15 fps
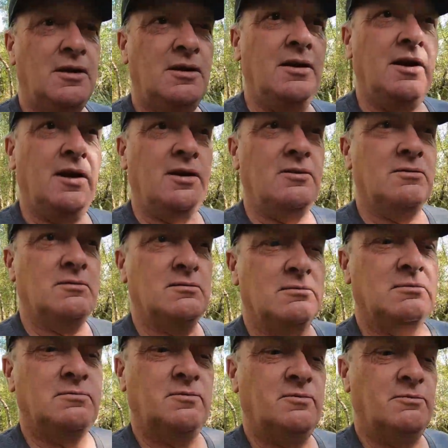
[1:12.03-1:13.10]
yet
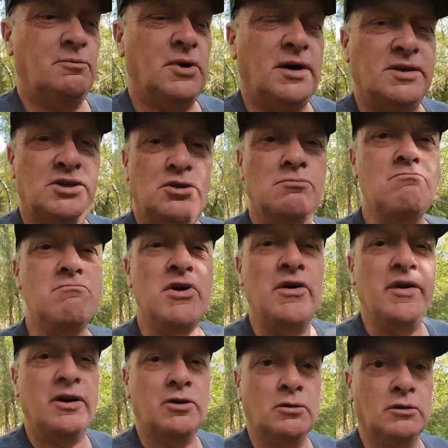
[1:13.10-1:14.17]
by some
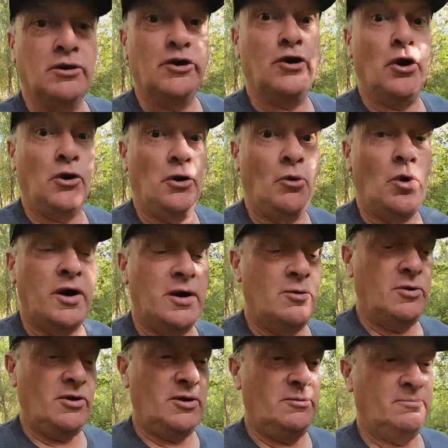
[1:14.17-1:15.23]
miracle got away
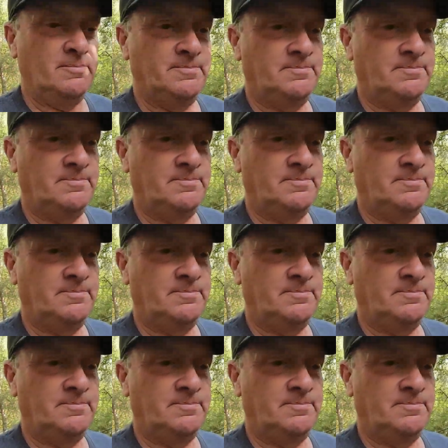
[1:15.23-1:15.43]
with it.